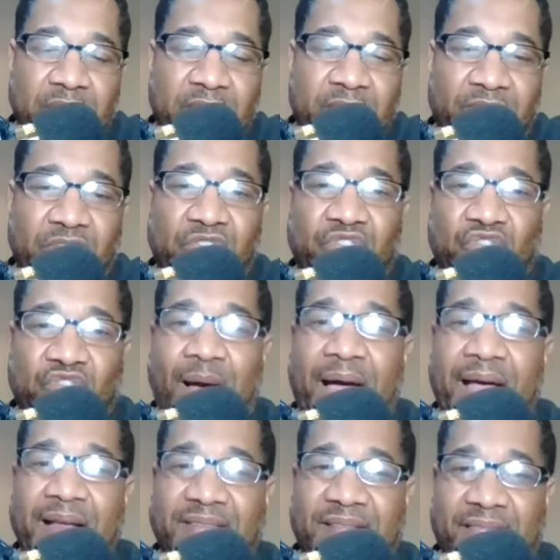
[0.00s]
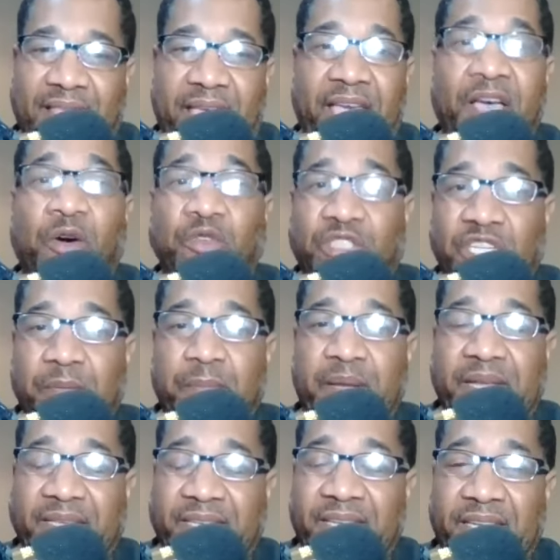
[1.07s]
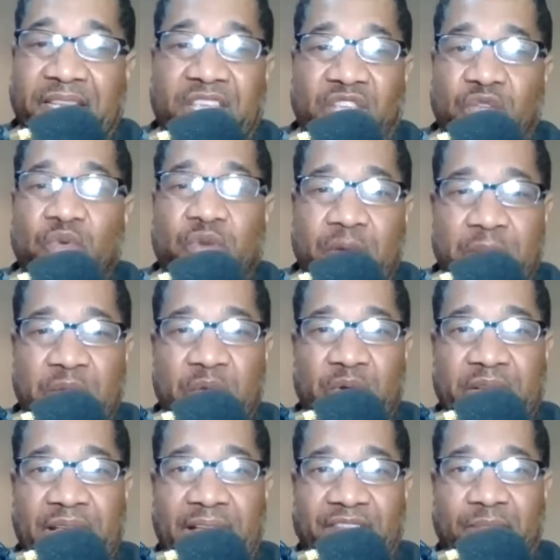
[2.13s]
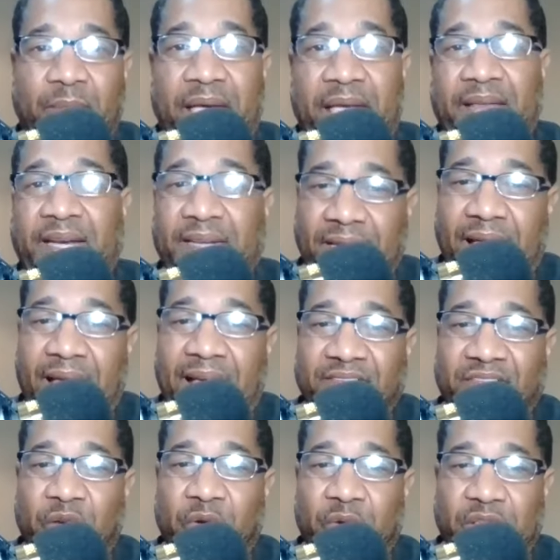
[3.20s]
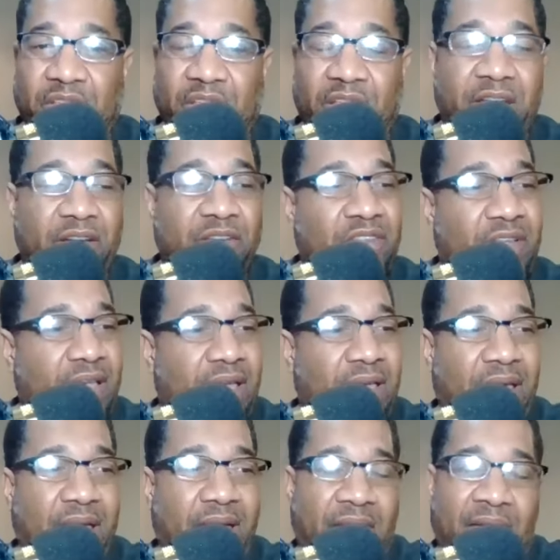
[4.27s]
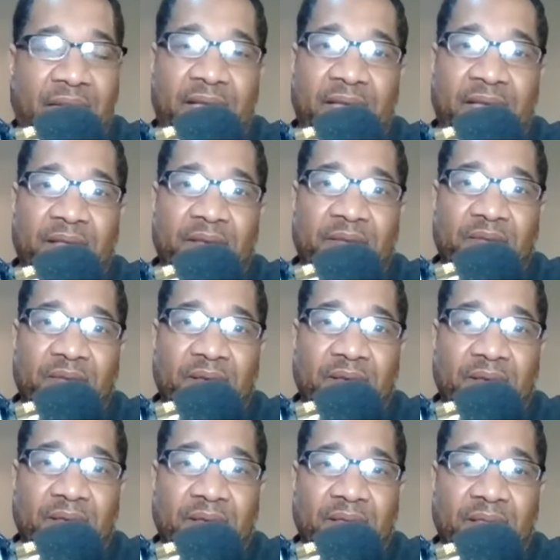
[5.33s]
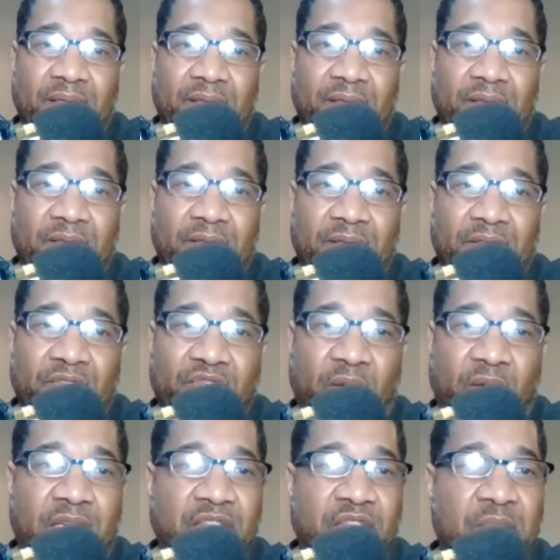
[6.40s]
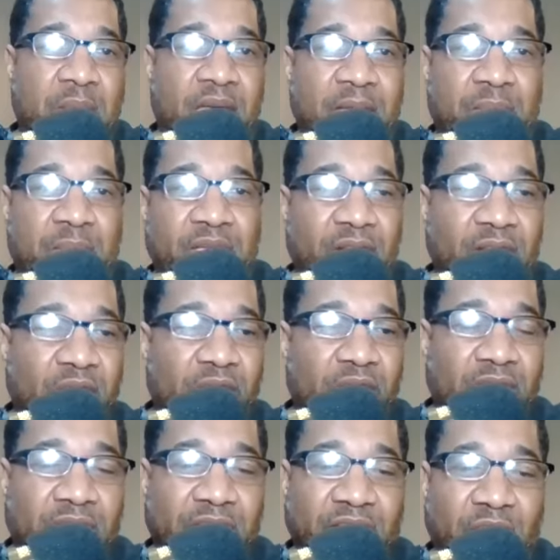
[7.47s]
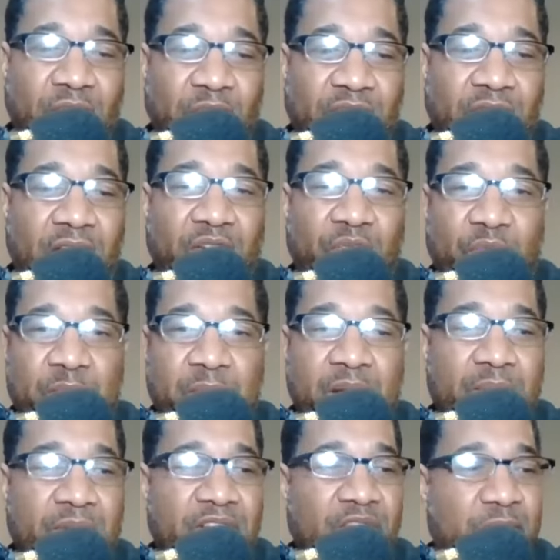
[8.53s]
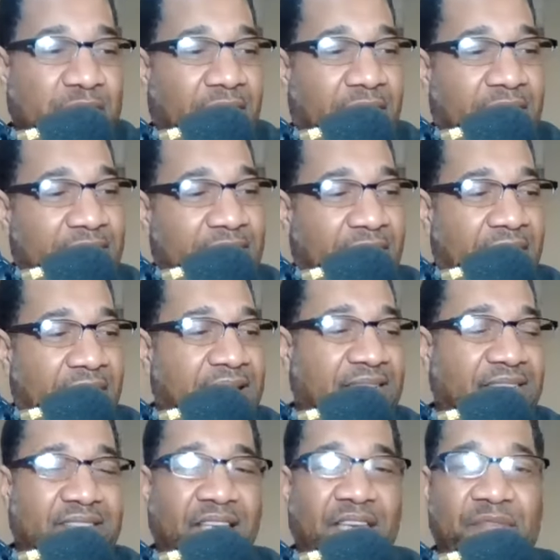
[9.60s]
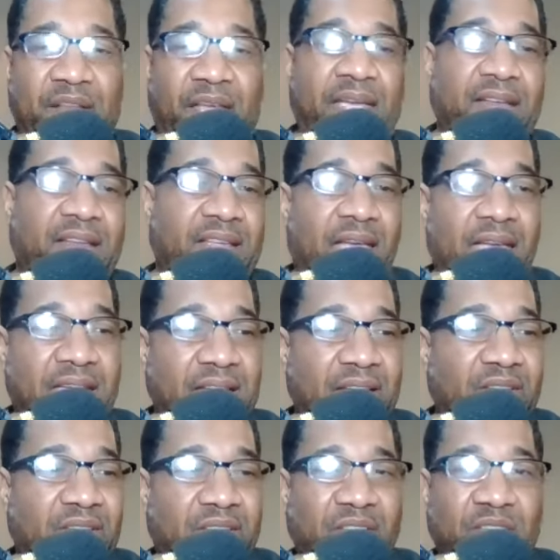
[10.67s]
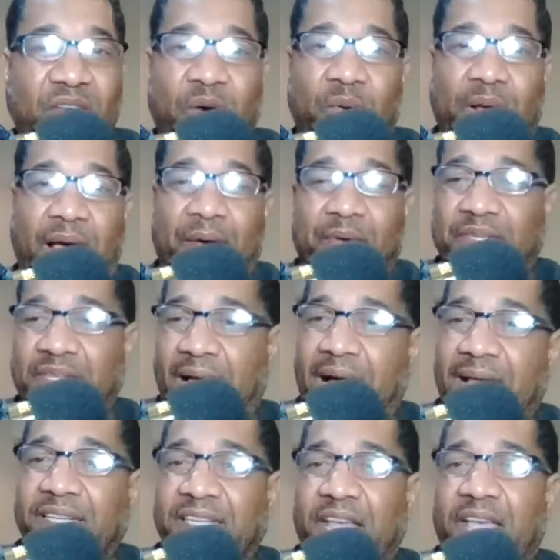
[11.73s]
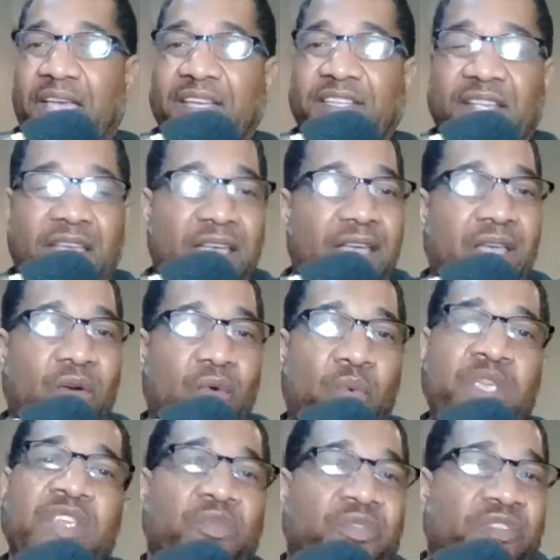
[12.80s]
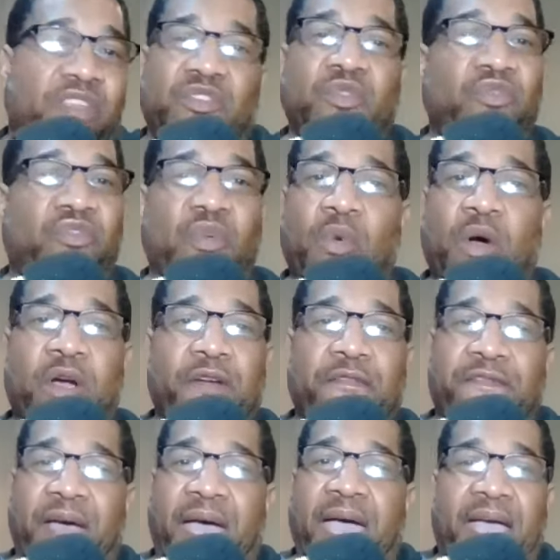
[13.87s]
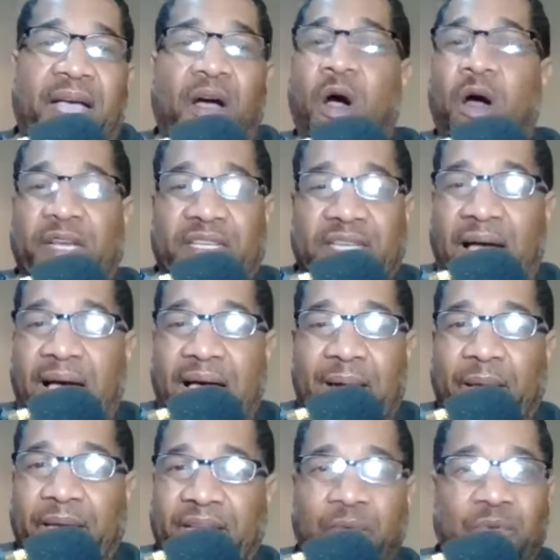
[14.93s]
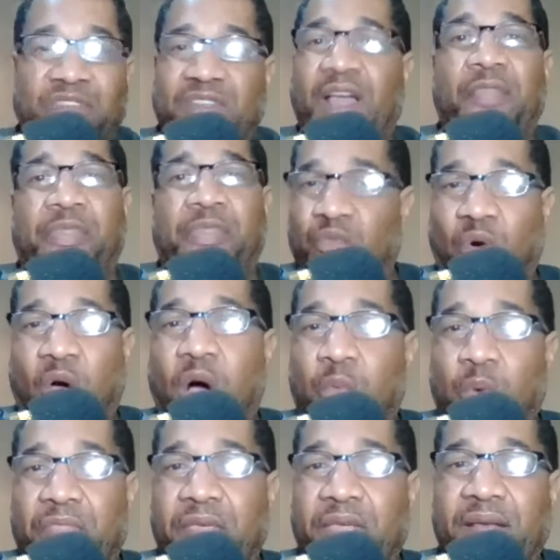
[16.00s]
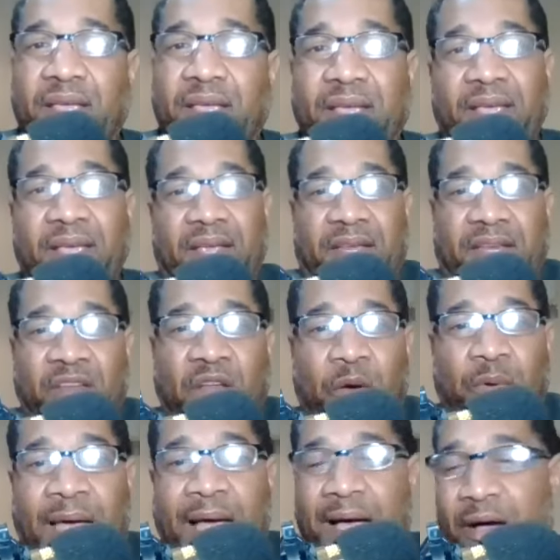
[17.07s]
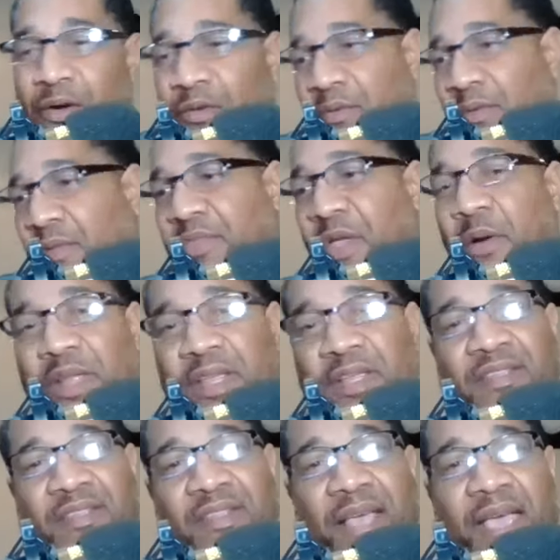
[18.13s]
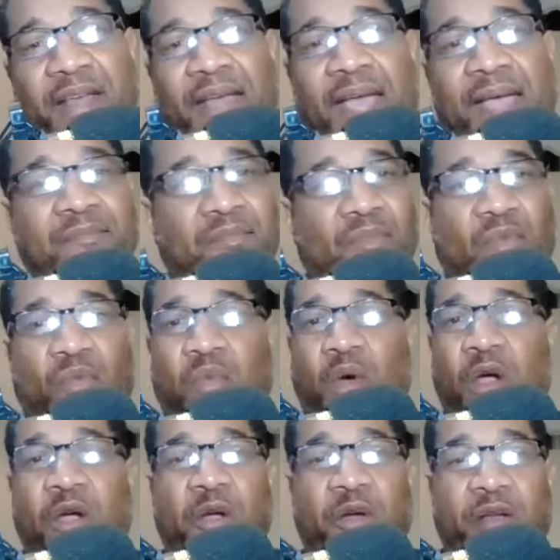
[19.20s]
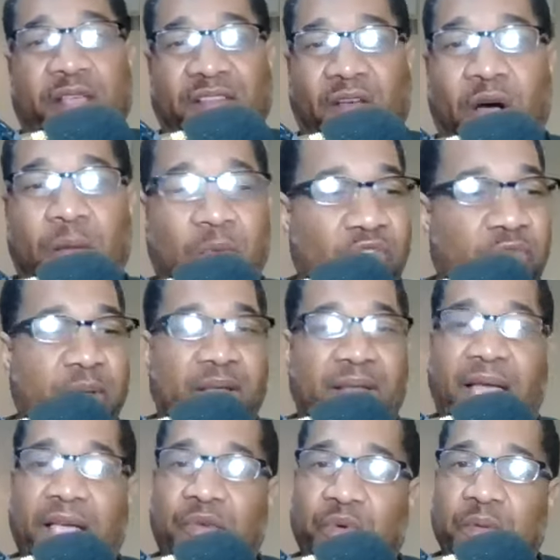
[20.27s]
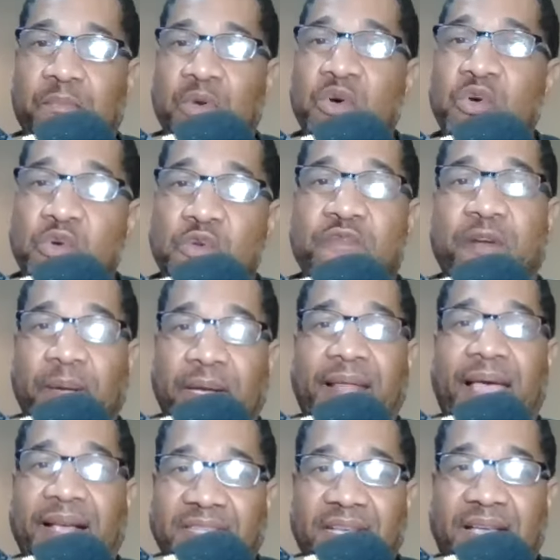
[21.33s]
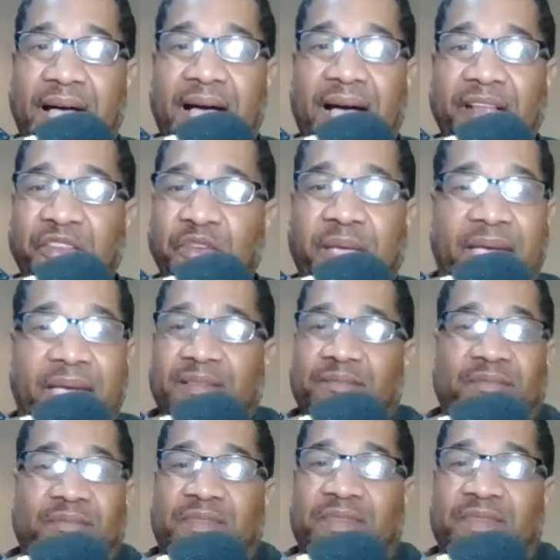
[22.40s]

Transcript: is the strides that the LGBTQ community has made in the last 30 years. And Dre, you may be a little, young to remember this, but like in 87, 88, when I was college age, we used to use the word fag all the time. Like there was nothing wrong with it. Now 30 years later, that word has almost been like removed from the lexicon. You can't